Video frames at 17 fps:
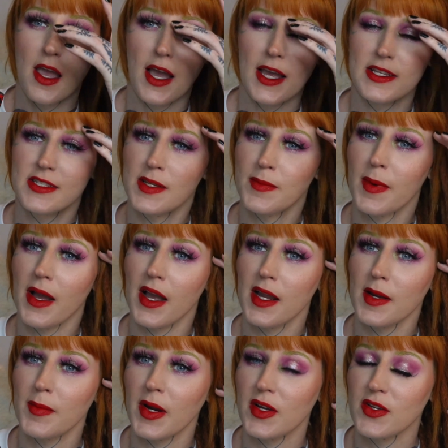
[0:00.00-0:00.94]
I did my
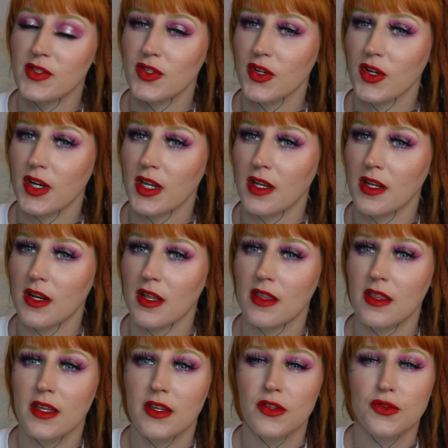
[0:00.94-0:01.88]
eyebrows green and I
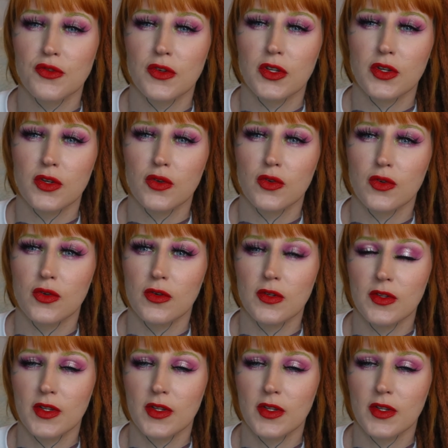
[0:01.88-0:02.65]
think it's really cool.